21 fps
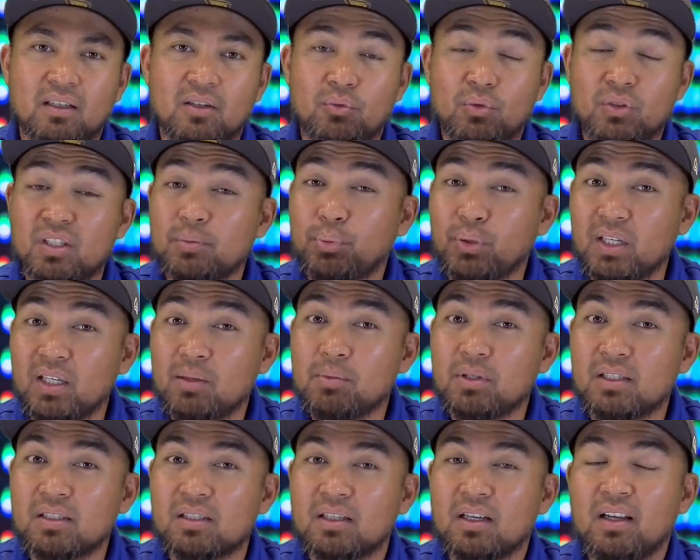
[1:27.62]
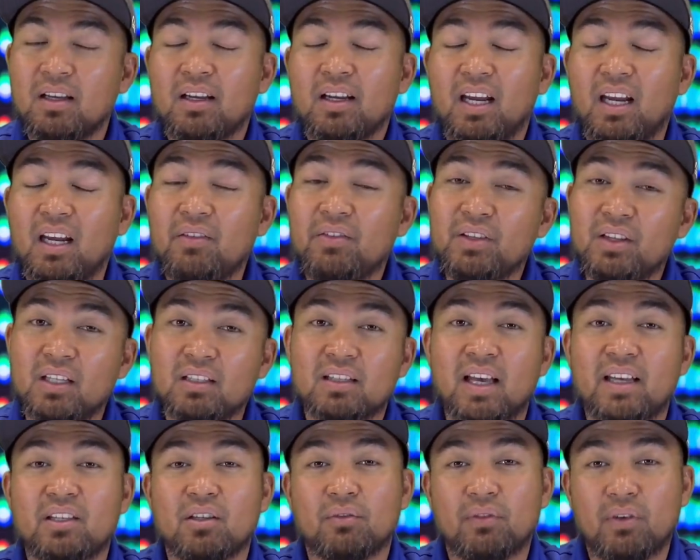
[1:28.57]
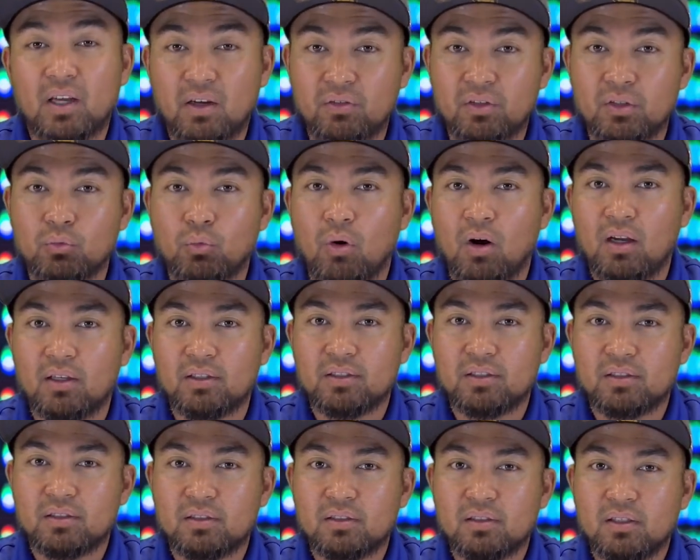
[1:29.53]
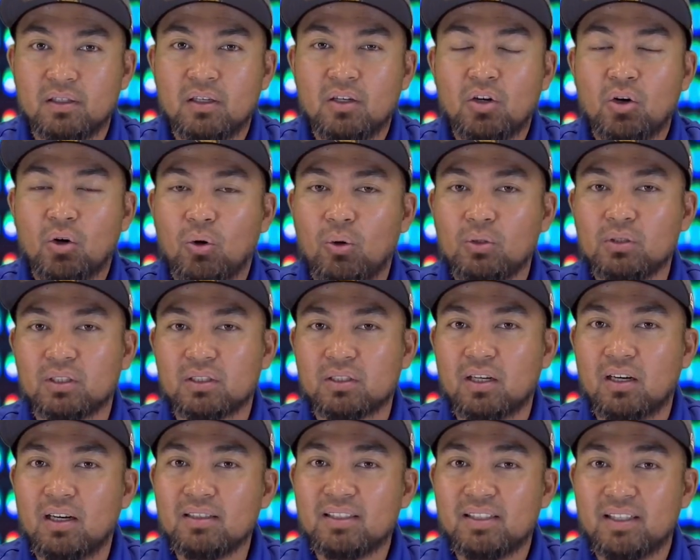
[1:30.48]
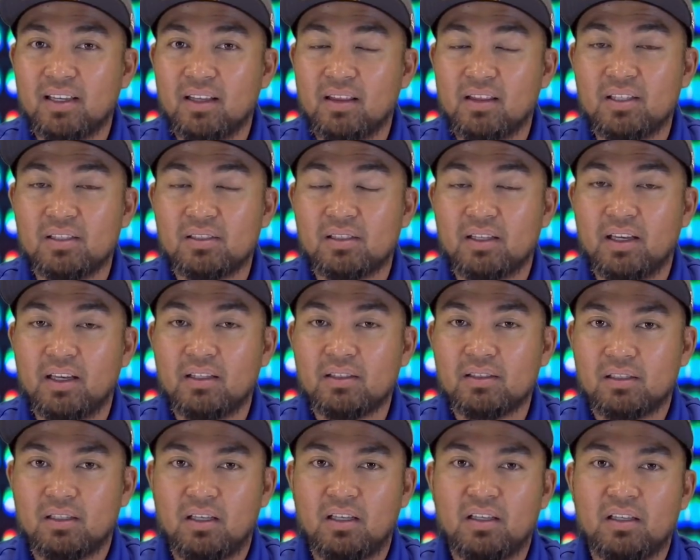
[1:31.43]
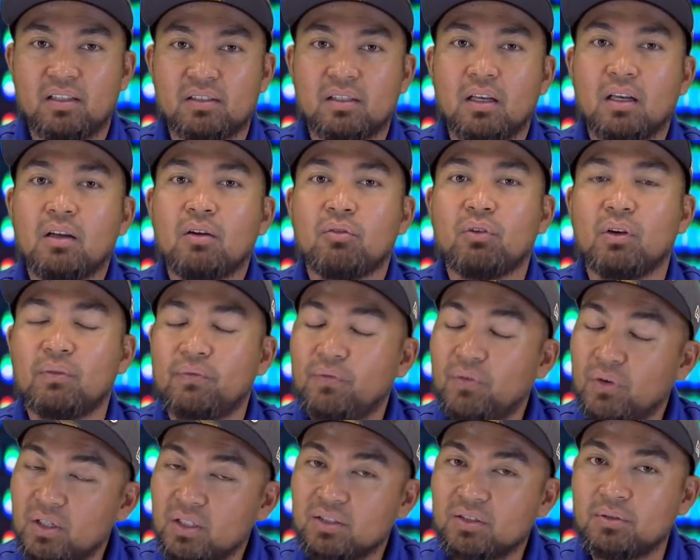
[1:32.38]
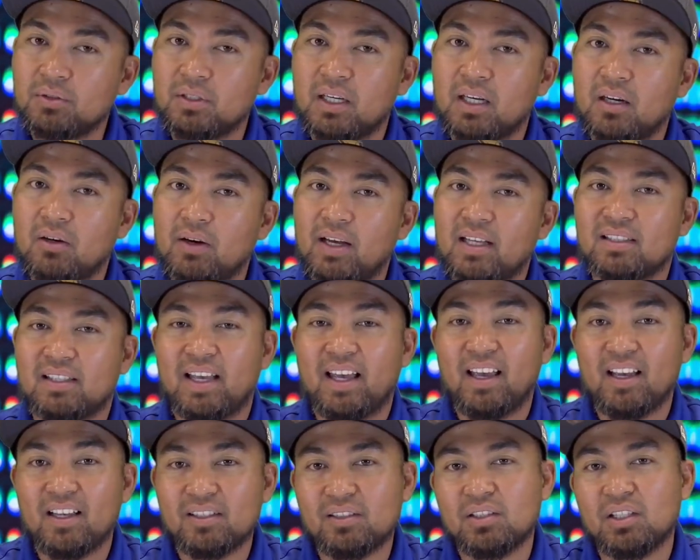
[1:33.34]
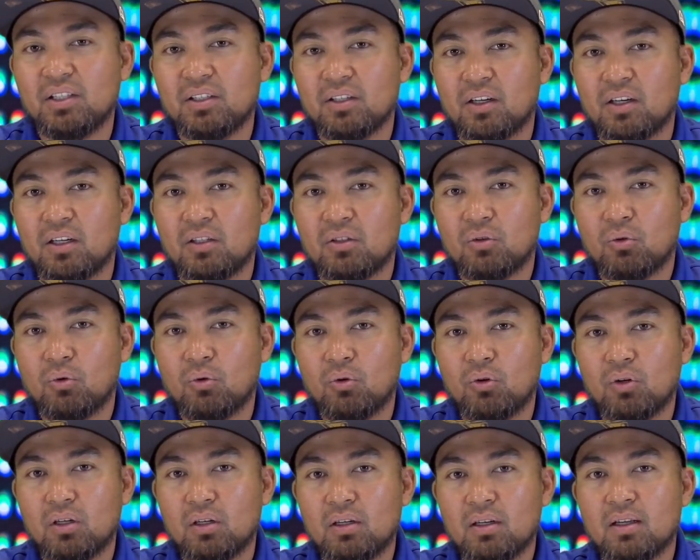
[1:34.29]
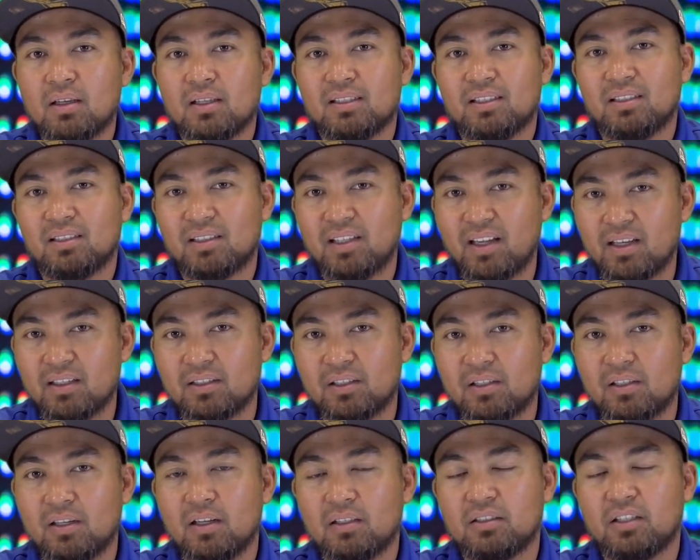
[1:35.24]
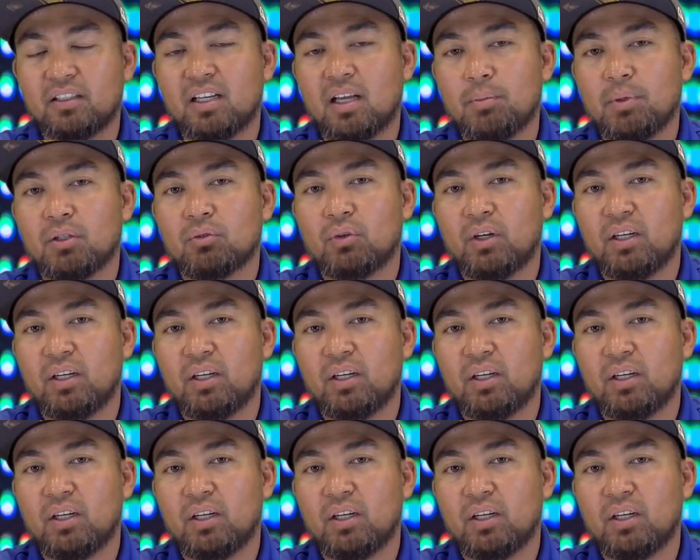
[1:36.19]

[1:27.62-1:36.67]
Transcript: which is pretty much everything that you've ever watched. Older content these days is referred to now as SDR, or standard dynamic